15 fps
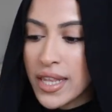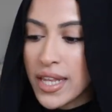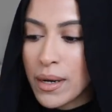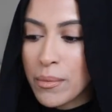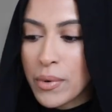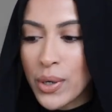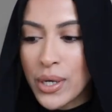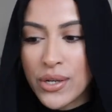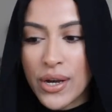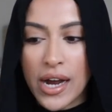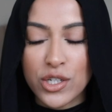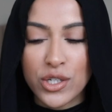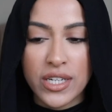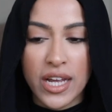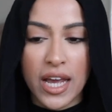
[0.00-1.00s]
Then I'm going to
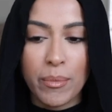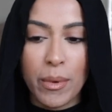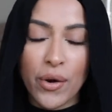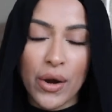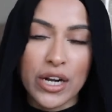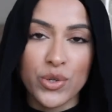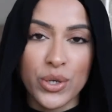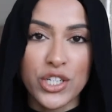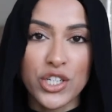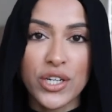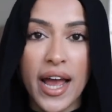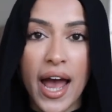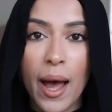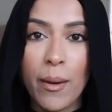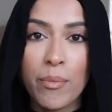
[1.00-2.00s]
actually take my graduation
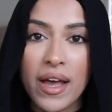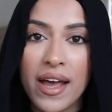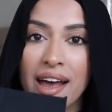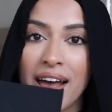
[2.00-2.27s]
cap.